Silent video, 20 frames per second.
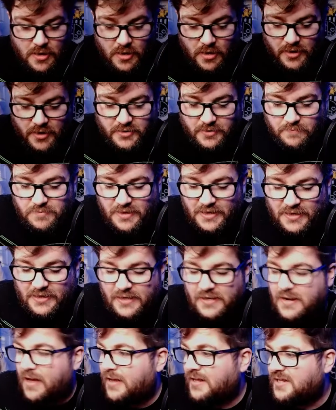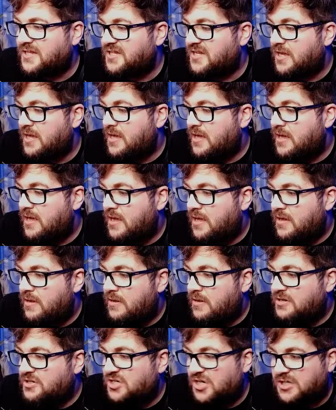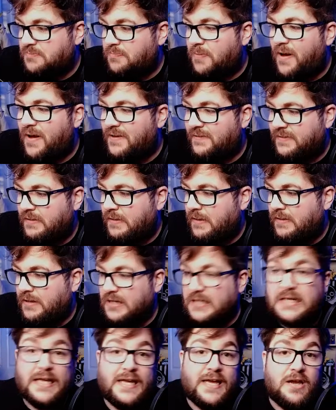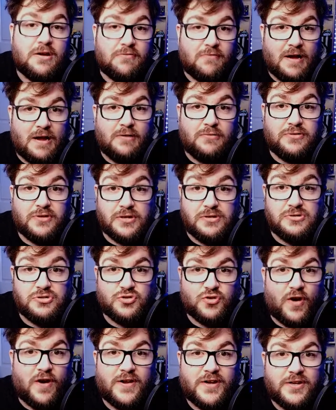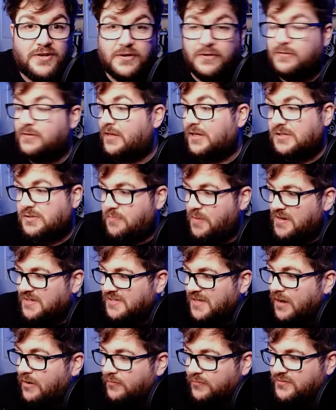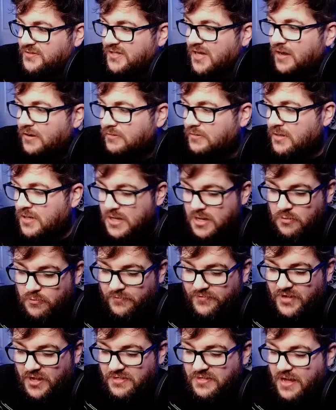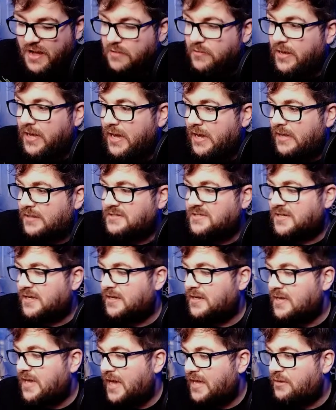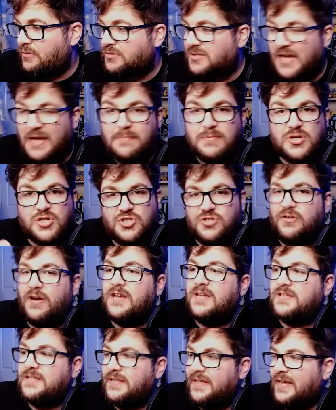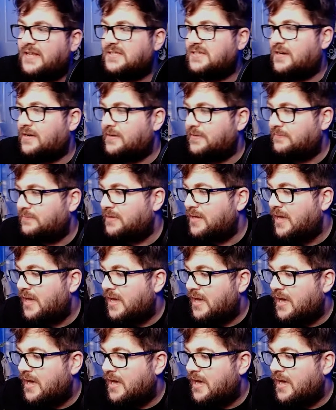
I completely learned just by clicking around and trying to do things myself. So we've done that, we hit enter, and it will take me straight to that time